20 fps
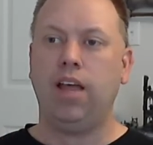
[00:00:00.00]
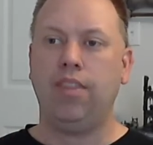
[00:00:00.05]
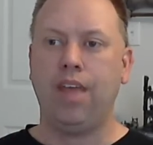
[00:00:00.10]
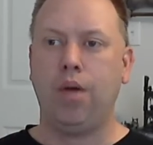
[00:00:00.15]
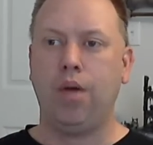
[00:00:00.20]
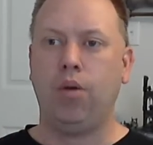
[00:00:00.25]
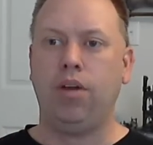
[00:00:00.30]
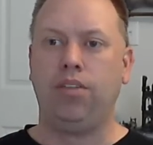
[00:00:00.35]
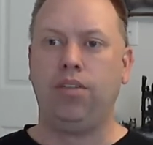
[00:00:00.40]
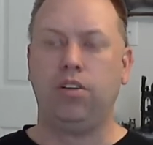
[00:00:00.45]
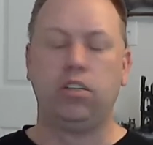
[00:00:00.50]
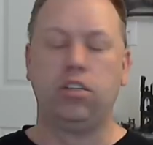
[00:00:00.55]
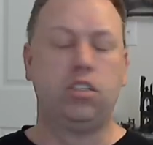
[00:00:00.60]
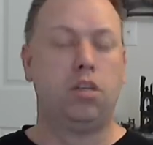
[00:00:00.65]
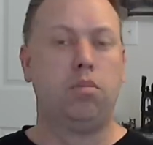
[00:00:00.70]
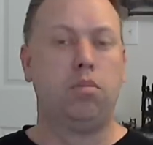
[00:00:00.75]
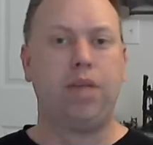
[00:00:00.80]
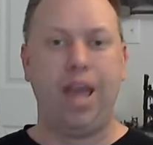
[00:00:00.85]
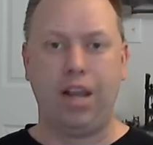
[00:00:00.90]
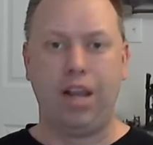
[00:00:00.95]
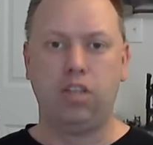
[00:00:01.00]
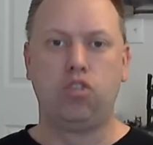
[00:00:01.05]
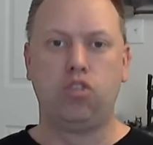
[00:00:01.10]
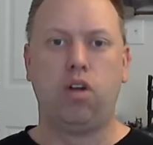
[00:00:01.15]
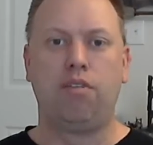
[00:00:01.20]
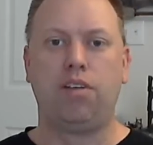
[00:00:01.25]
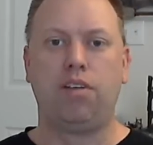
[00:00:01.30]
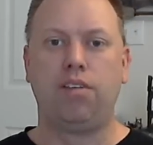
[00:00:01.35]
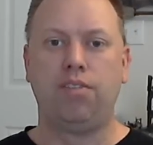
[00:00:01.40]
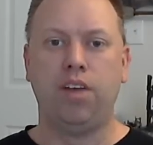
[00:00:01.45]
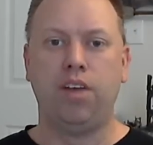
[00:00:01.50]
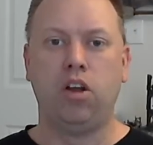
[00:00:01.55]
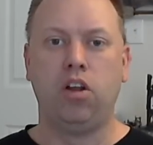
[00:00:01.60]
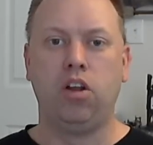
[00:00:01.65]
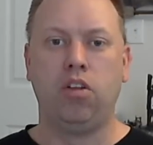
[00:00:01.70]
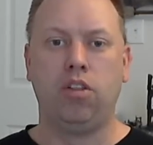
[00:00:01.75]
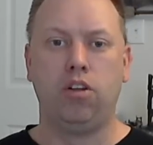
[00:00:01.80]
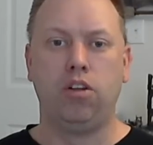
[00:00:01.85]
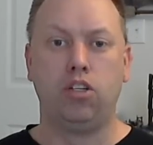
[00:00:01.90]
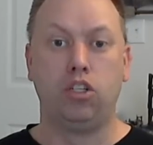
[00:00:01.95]
That way if there's some catastrophic
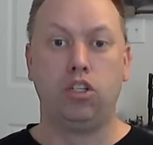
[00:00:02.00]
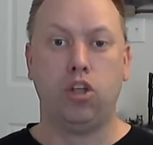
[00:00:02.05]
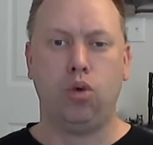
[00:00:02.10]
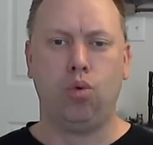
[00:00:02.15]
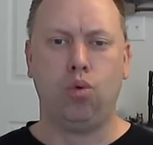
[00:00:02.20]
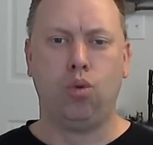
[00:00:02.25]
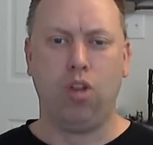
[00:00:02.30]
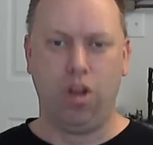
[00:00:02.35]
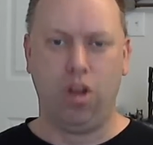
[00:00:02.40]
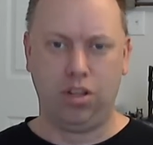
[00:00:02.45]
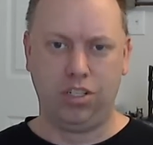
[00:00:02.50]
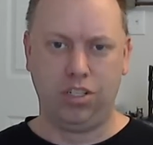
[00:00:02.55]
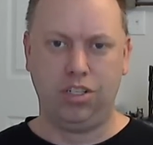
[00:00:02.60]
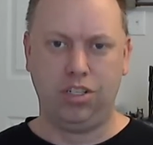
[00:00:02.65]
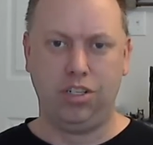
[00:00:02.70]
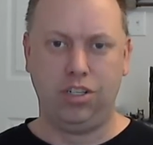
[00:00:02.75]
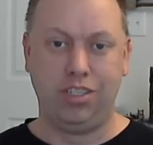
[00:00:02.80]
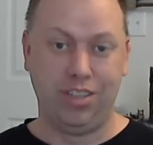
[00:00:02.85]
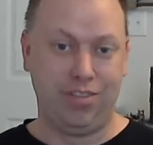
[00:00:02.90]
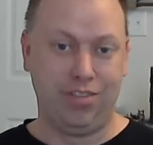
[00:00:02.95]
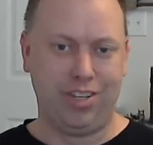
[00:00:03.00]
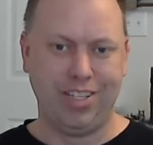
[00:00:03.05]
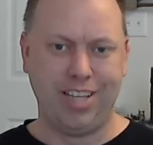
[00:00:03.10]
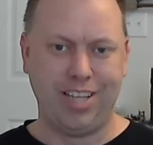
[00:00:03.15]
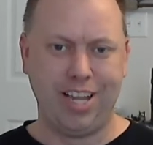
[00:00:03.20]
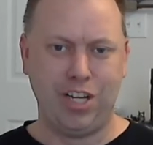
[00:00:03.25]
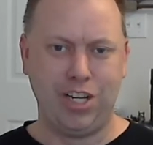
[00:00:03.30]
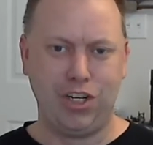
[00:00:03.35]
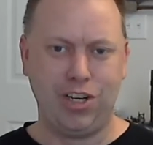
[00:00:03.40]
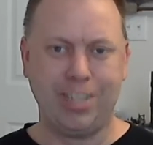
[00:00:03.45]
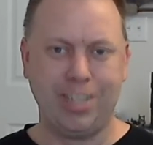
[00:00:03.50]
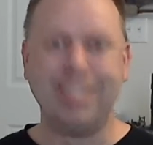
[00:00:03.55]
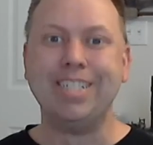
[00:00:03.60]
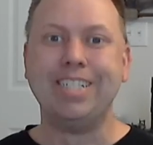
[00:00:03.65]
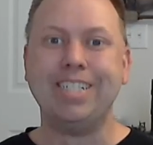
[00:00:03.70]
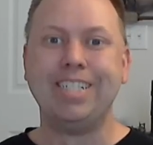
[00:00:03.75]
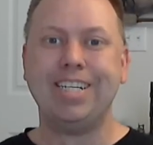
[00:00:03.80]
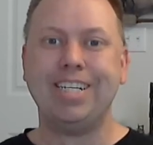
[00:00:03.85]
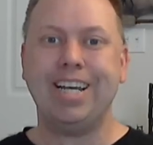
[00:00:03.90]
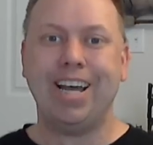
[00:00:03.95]
failure, there's no loss to civilization.
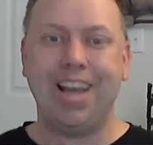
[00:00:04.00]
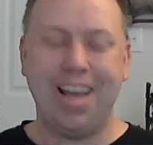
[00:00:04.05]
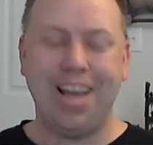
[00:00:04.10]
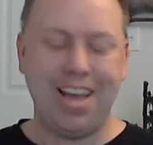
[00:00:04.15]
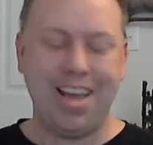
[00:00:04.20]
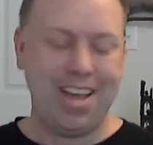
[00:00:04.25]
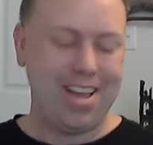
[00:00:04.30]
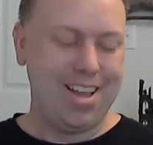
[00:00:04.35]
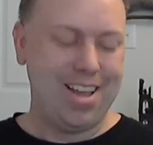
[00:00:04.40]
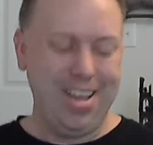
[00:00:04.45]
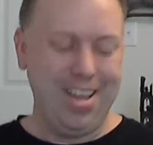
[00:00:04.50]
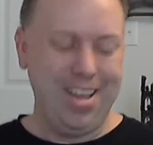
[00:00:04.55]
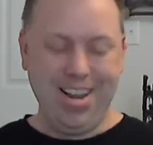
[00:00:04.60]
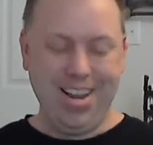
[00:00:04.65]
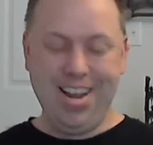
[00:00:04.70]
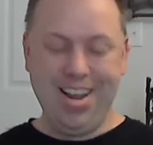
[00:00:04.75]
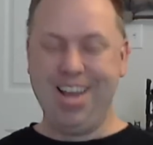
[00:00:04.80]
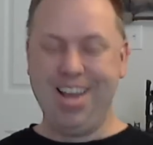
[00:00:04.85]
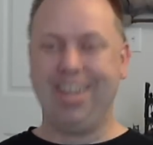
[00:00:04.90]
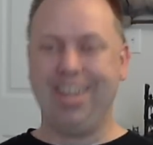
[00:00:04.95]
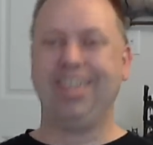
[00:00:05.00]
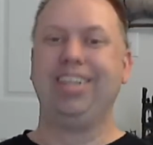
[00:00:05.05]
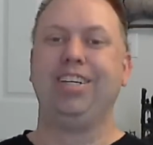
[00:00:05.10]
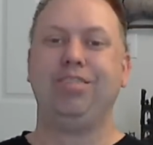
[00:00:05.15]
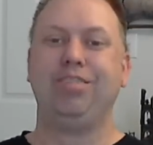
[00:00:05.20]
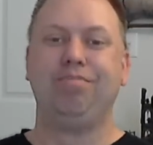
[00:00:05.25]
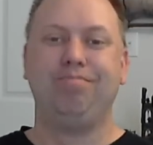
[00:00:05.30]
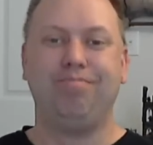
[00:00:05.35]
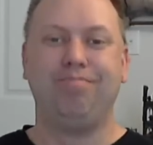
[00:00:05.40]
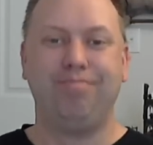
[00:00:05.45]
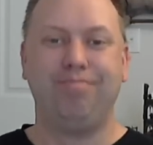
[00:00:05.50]
My